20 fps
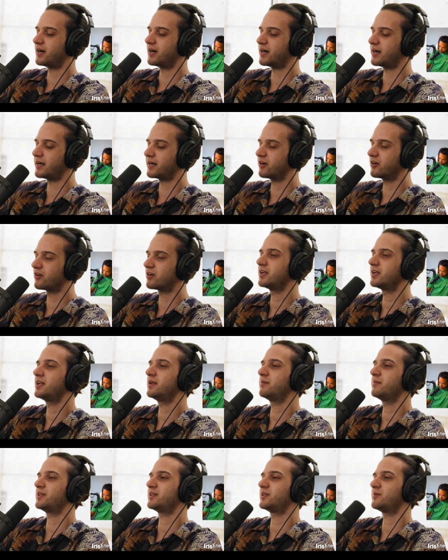I got a
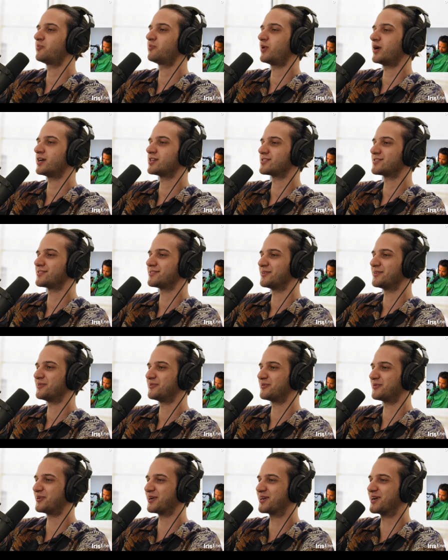little bit depressed.
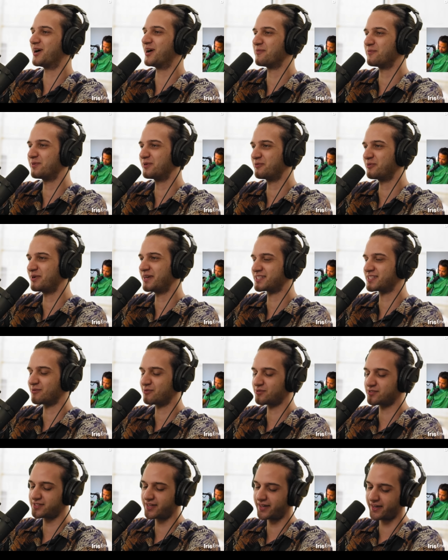For a couple of weeks, I
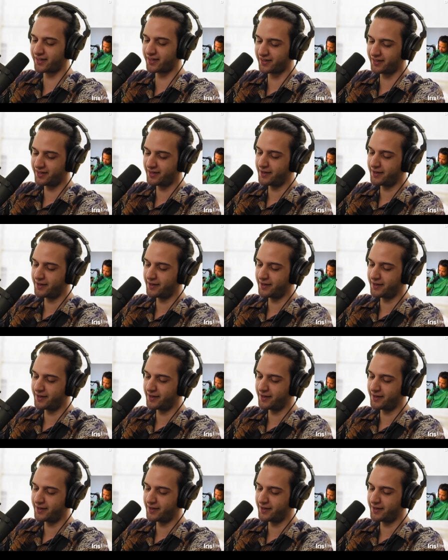was like,